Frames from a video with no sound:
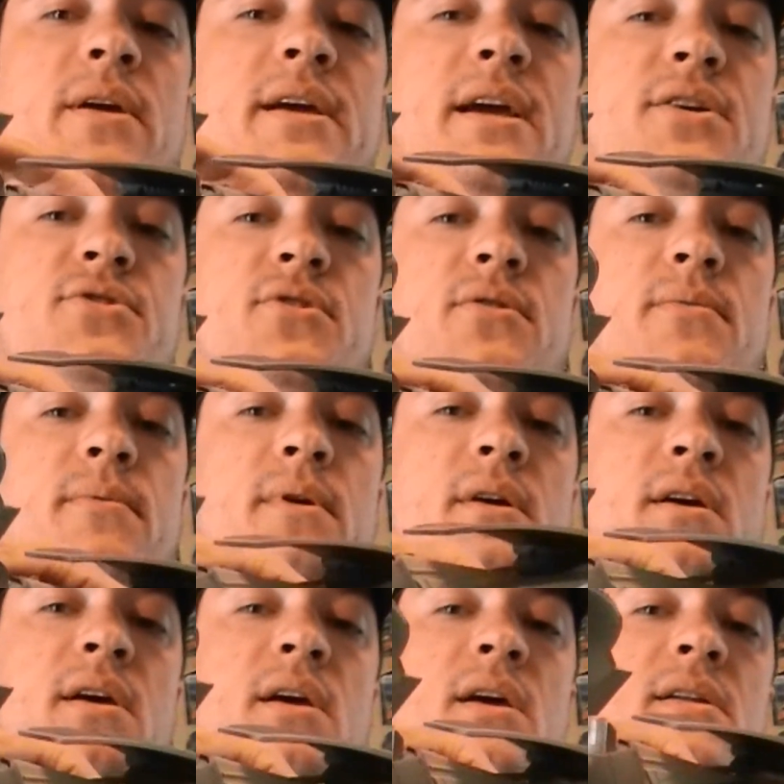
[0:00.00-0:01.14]
in case you're
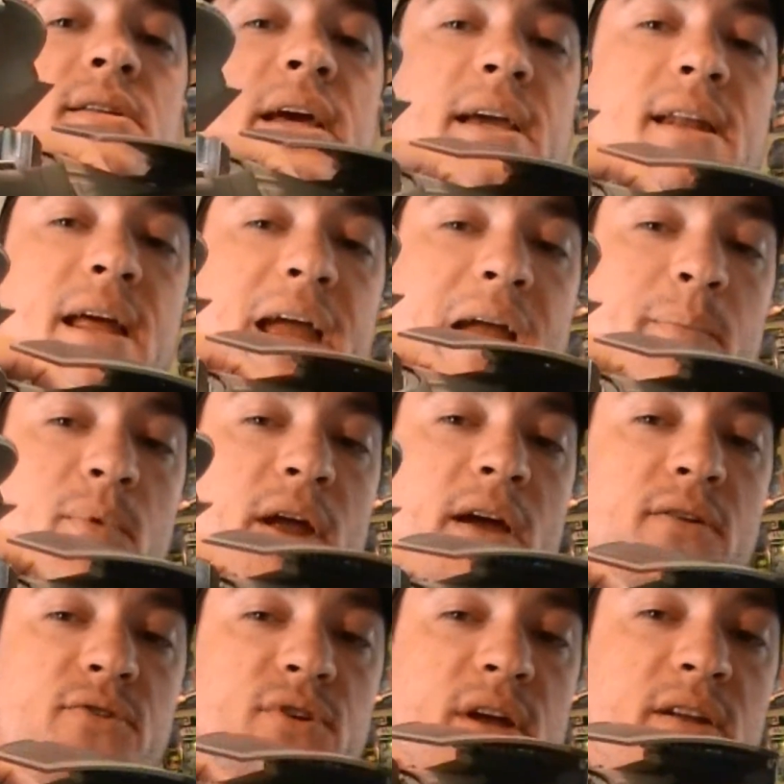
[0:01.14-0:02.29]
taking a hammer out
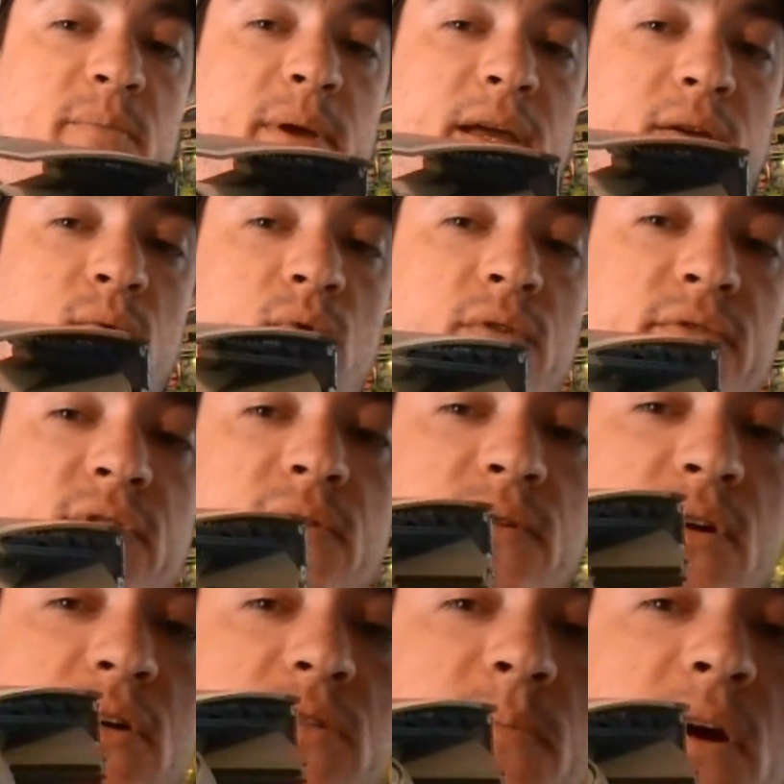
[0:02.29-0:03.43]
and trying to beat one of your
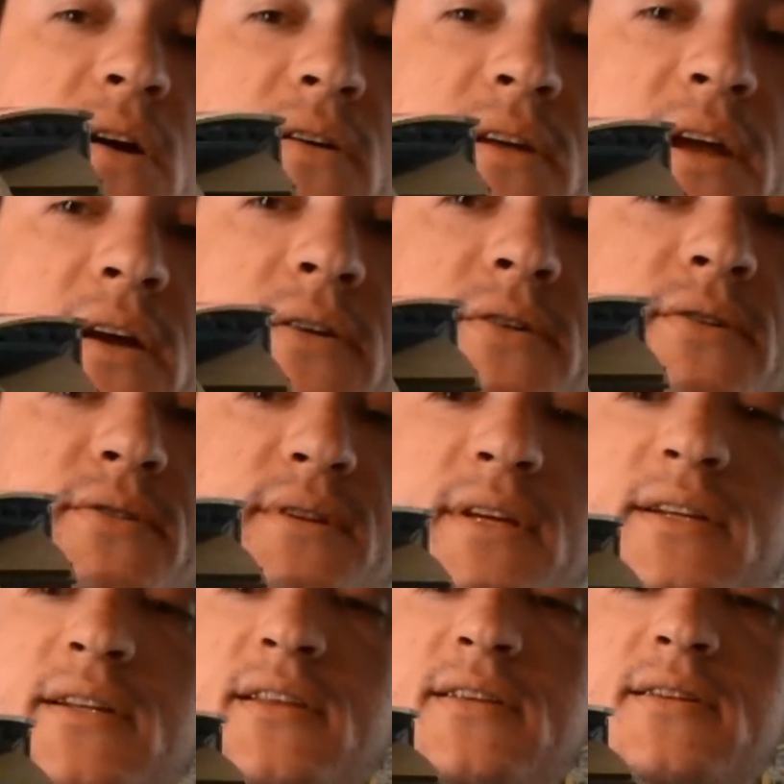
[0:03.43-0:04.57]
Darth Maul characters
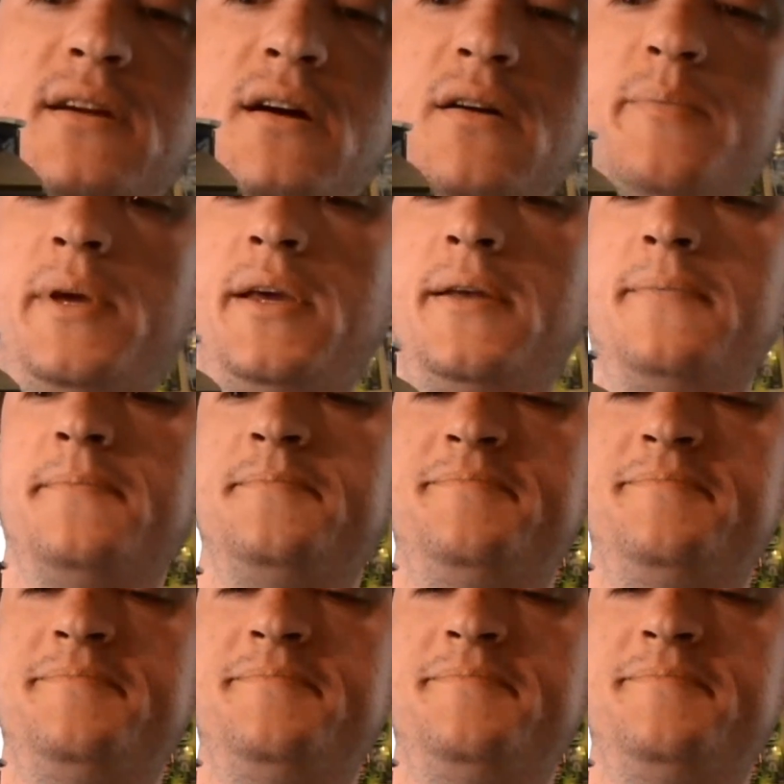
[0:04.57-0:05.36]
into this cockpit,